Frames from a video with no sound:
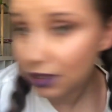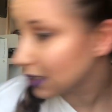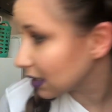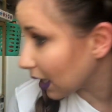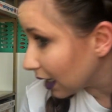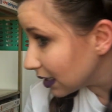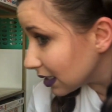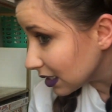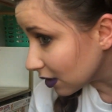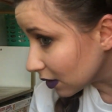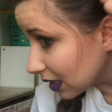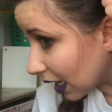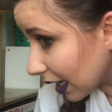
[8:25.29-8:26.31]
This side's
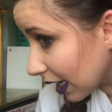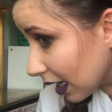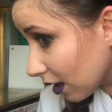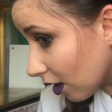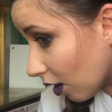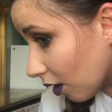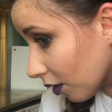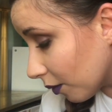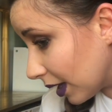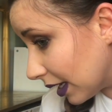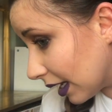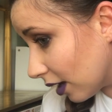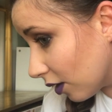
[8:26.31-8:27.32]
still tight all the
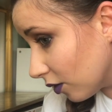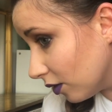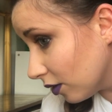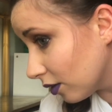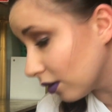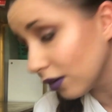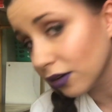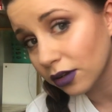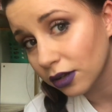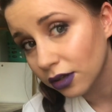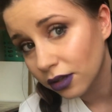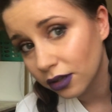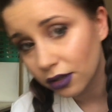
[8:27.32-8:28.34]
way down.
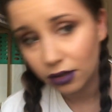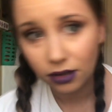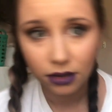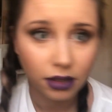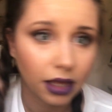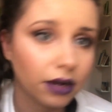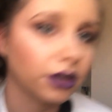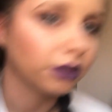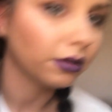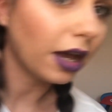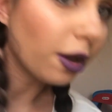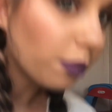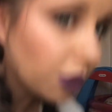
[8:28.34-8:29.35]
I don't know,
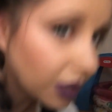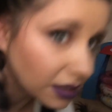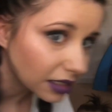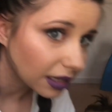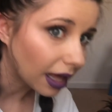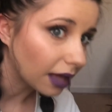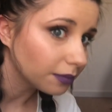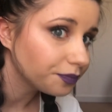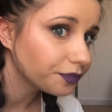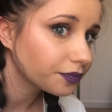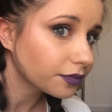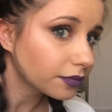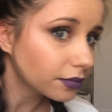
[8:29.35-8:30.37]
I hope you can see that.
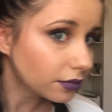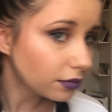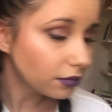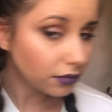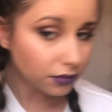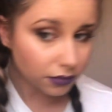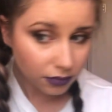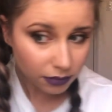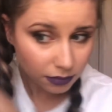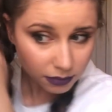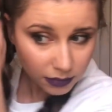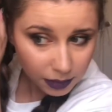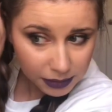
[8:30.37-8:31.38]

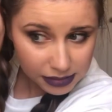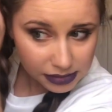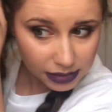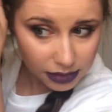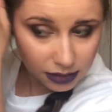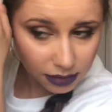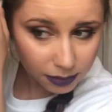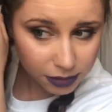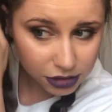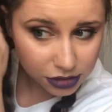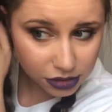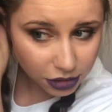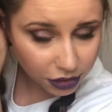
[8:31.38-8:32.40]
Let me see. Let me
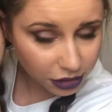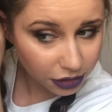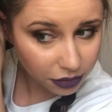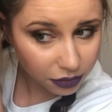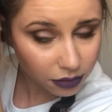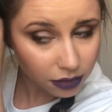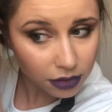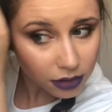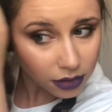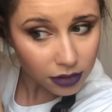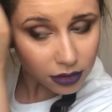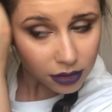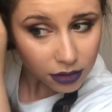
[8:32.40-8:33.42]
just show you
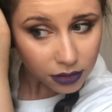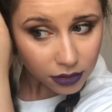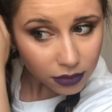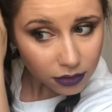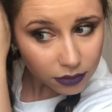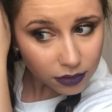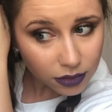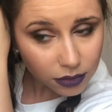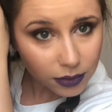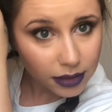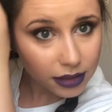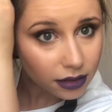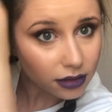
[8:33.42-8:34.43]
real
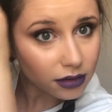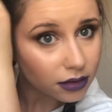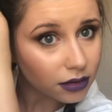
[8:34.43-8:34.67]
quick.